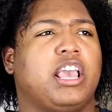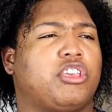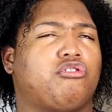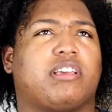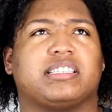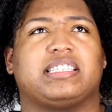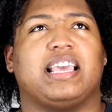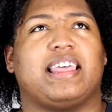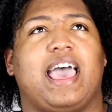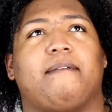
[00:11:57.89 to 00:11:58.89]
You can see
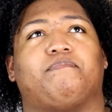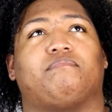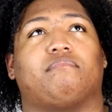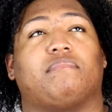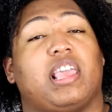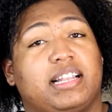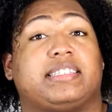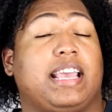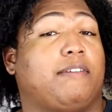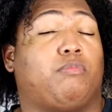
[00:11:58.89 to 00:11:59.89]
that it
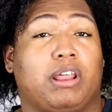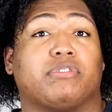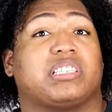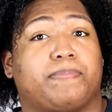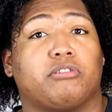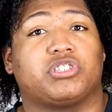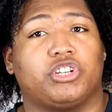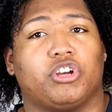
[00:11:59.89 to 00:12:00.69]
did what it was supposed to